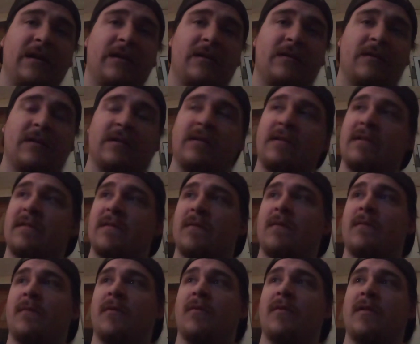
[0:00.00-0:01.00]
You know, I thought it was
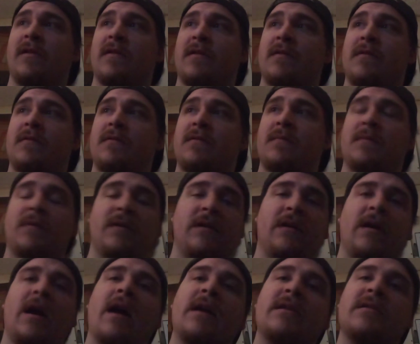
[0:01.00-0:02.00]
going to be one of those, but
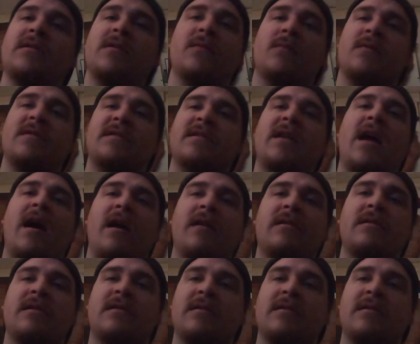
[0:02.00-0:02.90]
it actually was not.